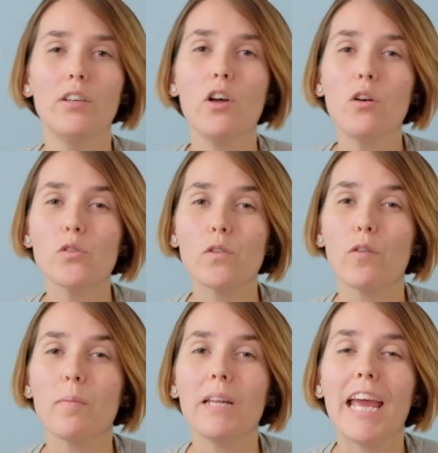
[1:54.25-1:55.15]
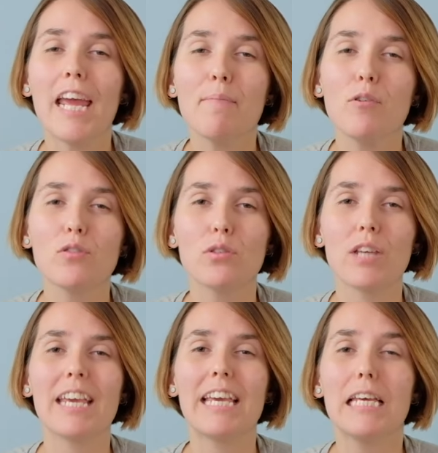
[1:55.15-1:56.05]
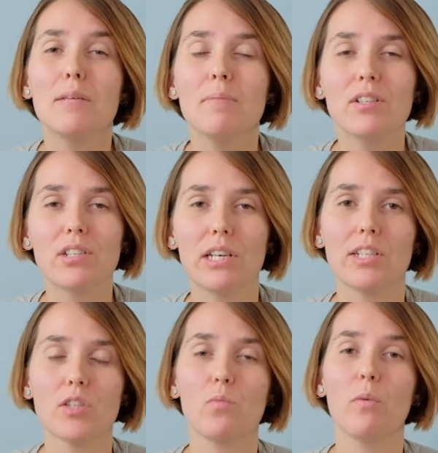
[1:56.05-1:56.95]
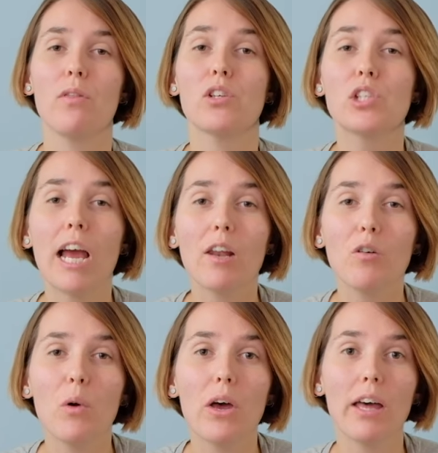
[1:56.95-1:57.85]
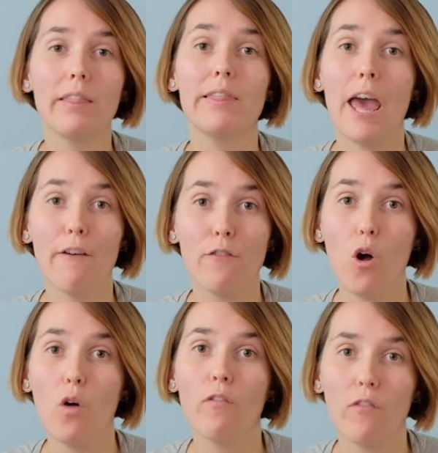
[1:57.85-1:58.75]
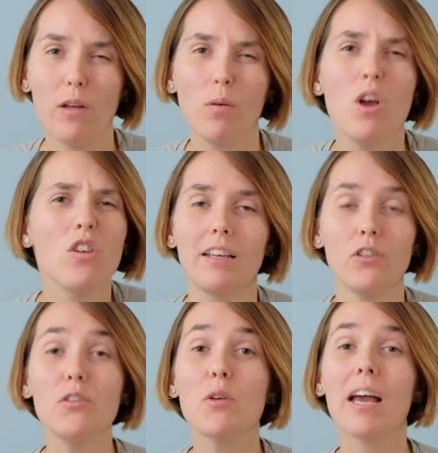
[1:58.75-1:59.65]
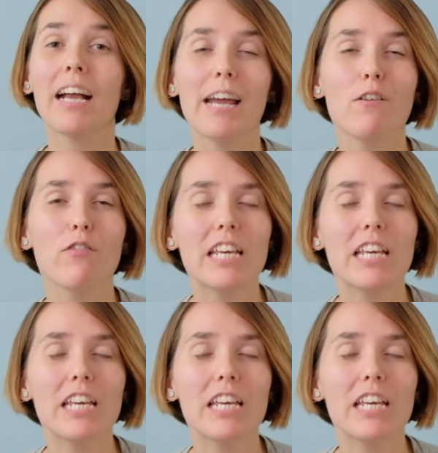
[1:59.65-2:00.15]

And also for being able to take images with a shallower depth of field you know that kind of